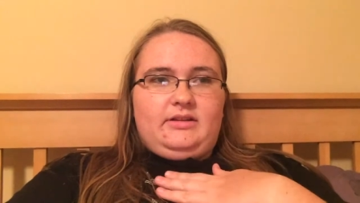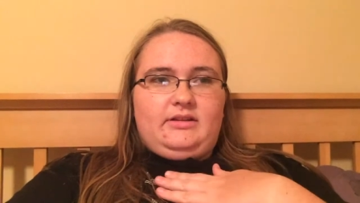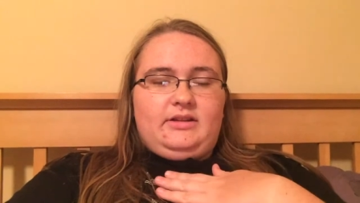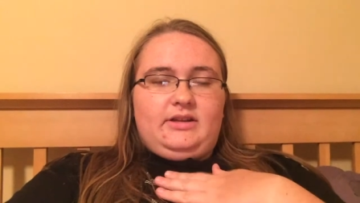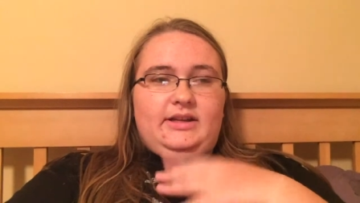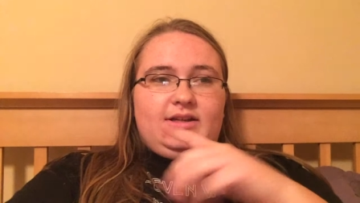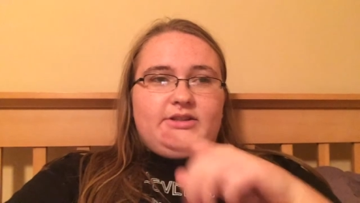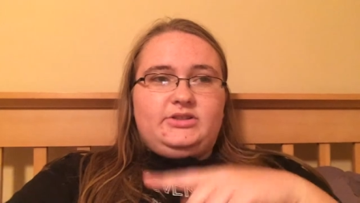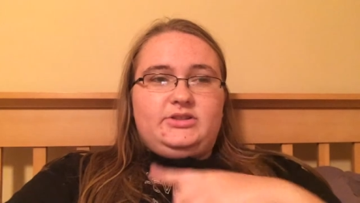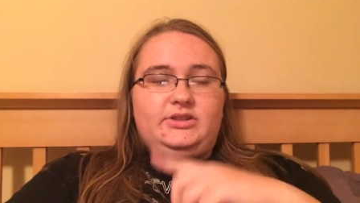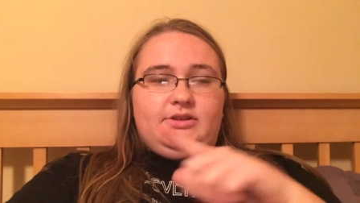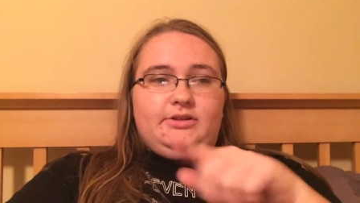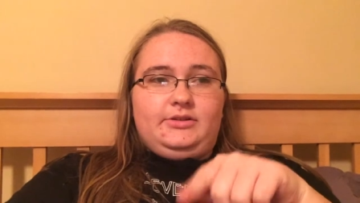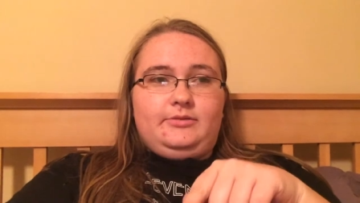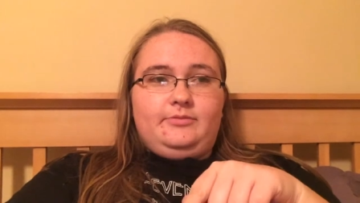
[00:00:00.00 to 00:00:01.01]
and the next
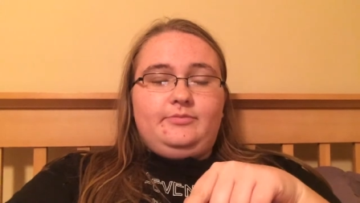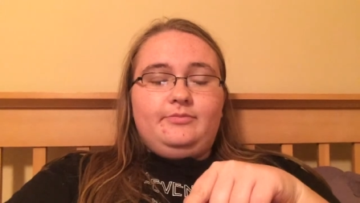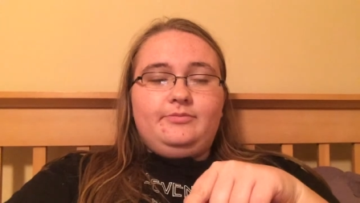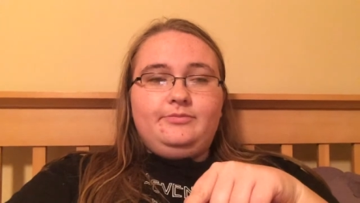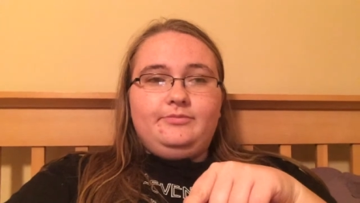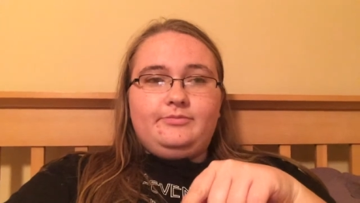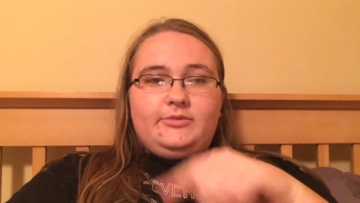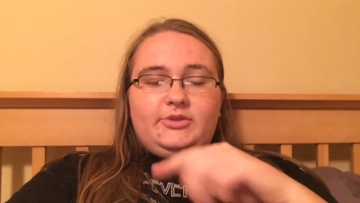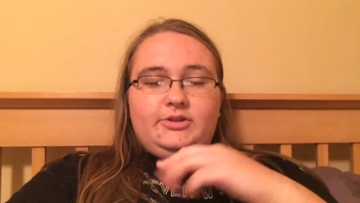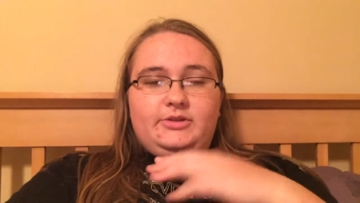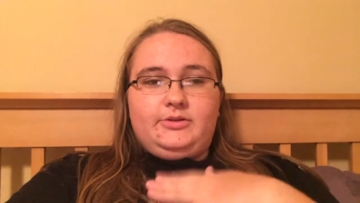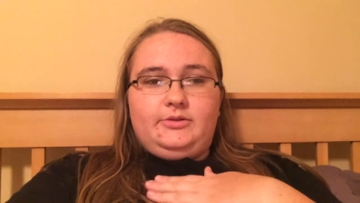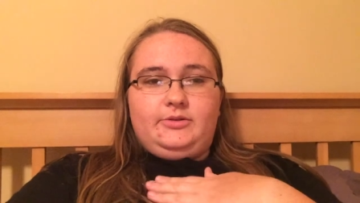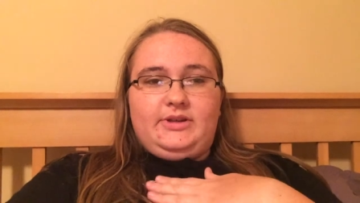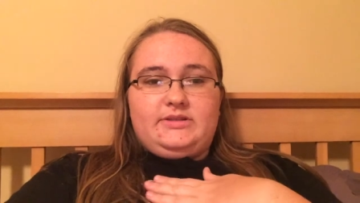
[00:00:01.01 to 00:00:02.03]
year,
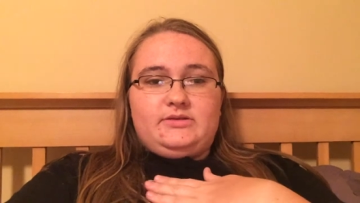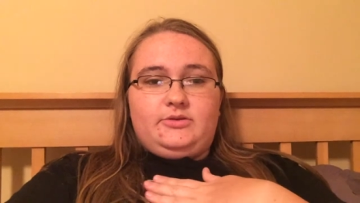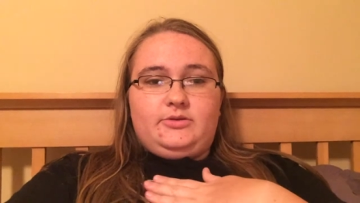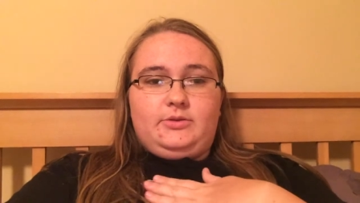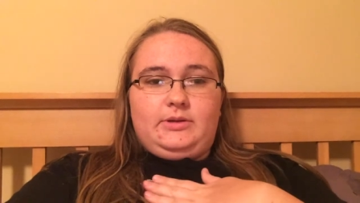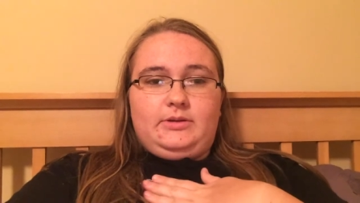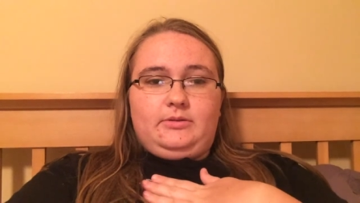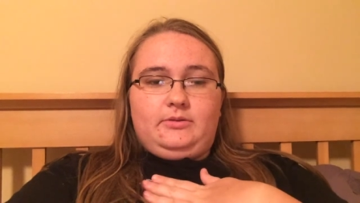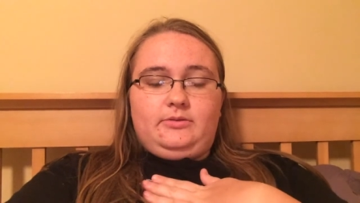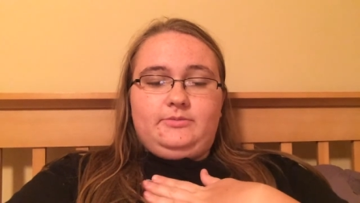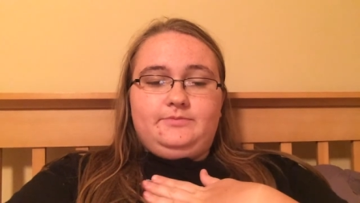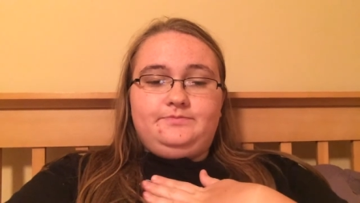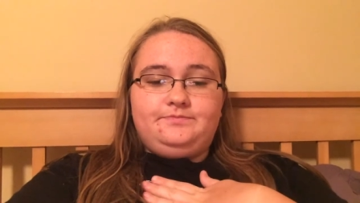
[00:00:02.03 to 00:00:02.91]
in 2012